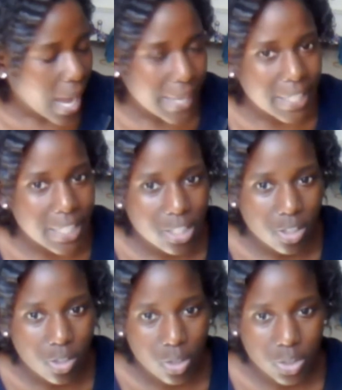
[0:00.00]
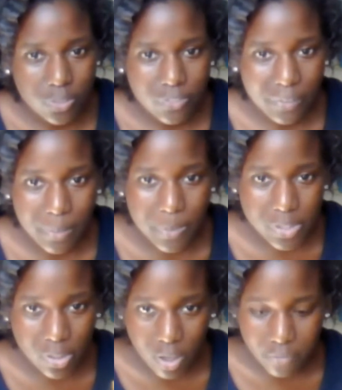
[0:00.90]
I can do
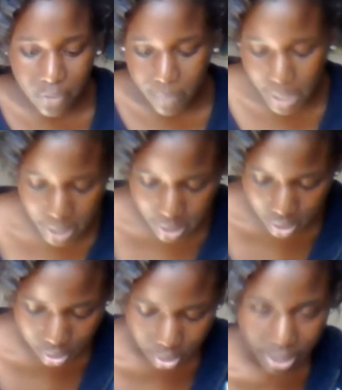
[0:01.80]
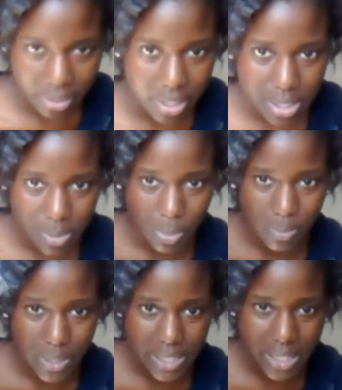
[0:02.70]
50% off in my head, like this
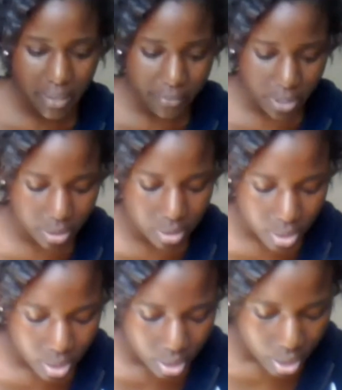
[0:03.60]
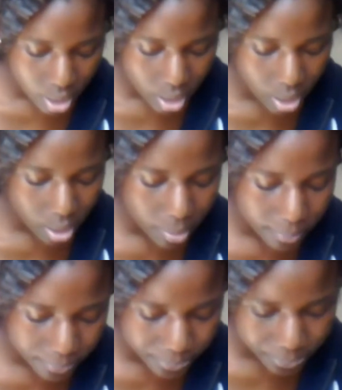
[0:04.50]
would be 7,
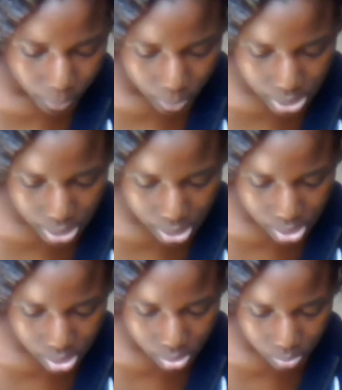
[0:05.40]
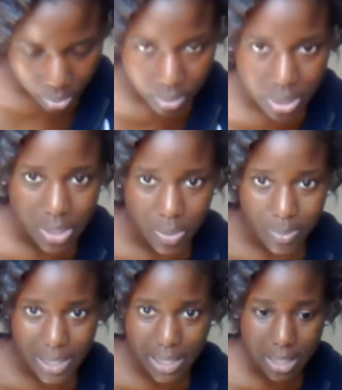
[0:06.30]
what is this
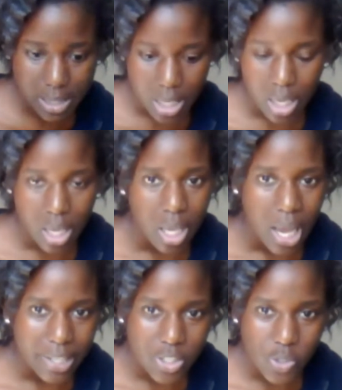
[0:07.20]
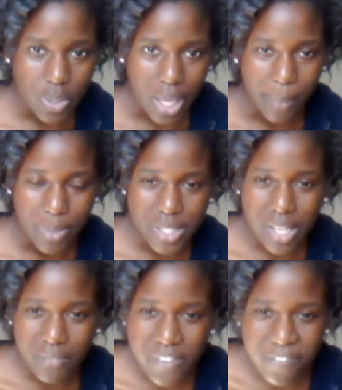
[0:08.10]
would be 6. I can do that, but
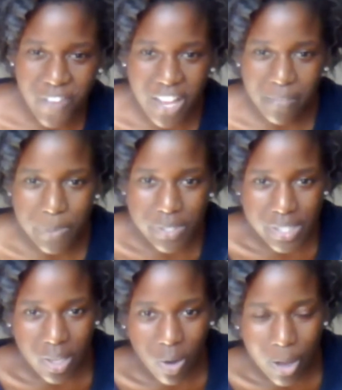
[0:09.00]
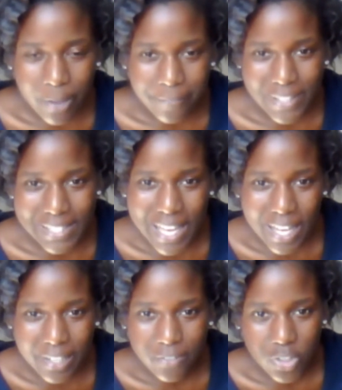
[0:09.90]
75% off is
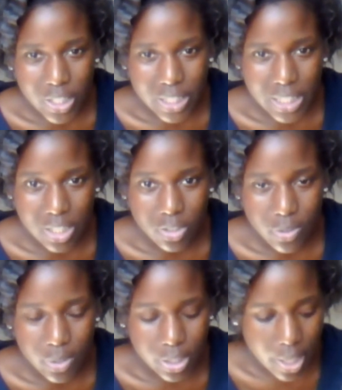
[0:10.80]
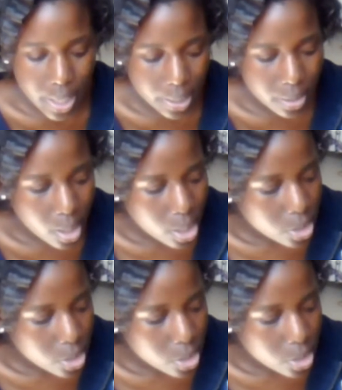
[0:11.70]
kind of tricky to do in your head.